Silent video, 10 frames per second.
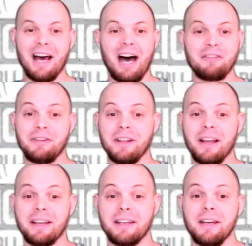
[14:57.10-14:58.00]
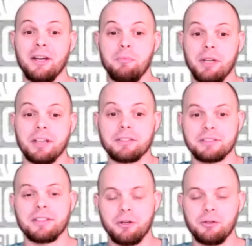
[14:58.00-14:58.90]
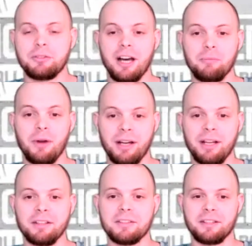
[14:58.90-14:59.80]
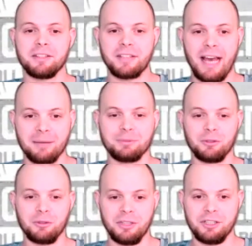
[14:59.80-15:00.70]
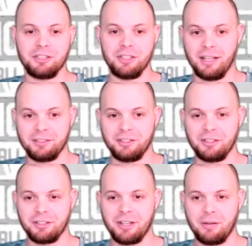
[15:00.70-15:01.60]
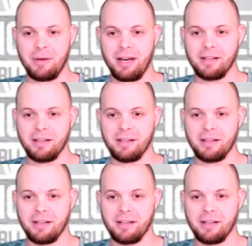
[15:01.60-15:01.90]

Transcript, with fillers: I feel like because of who Tom Brady is, like there's absolutely a chance he could come back